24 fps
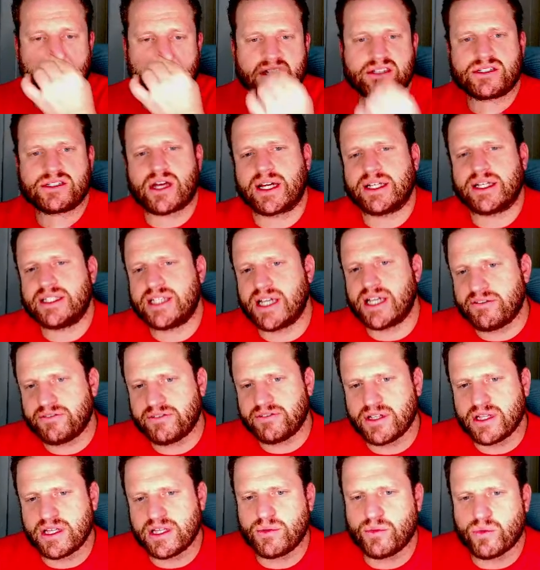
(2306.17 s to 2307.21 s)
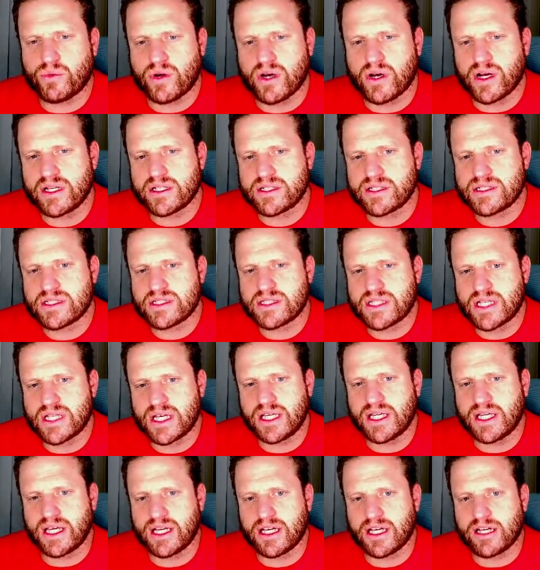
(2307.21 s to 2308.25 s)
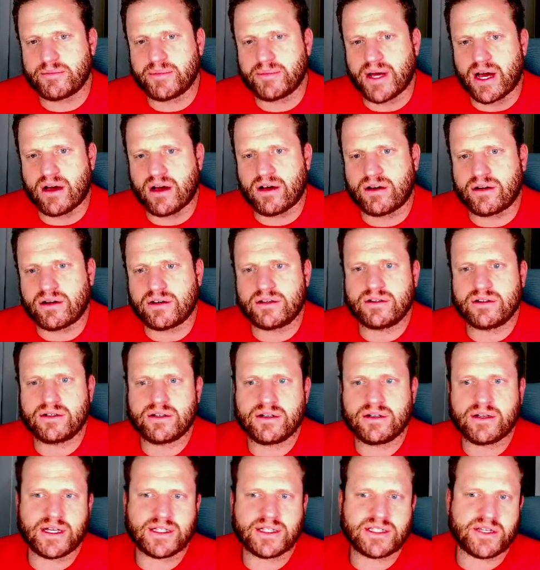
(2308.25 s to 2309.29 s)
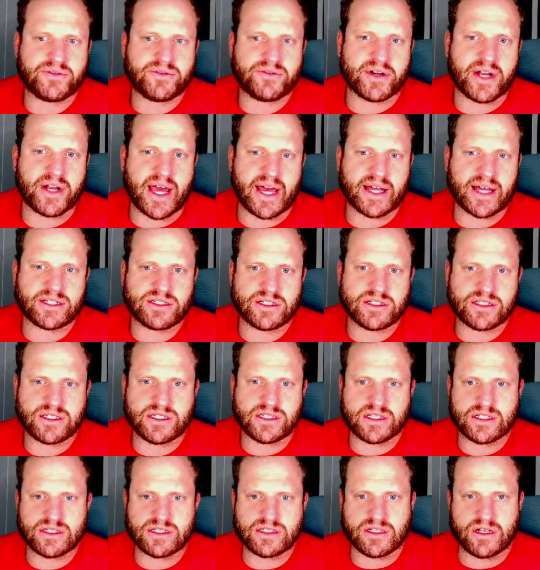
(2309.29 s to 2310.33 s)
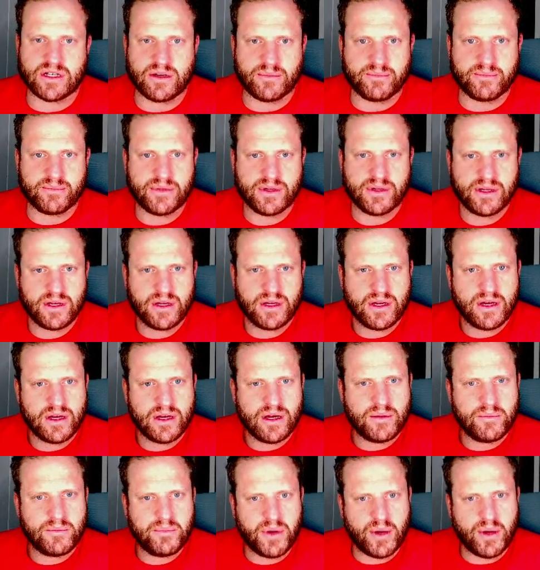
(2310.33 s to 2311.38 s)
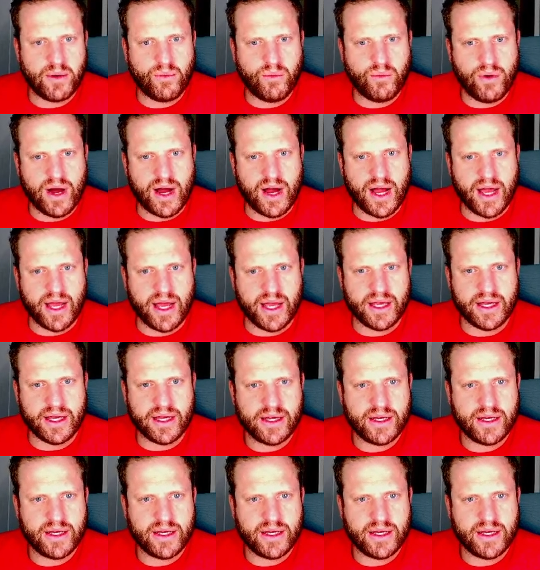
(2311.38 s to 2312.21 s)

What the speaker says: I definitely was thinking about a different action system, but why?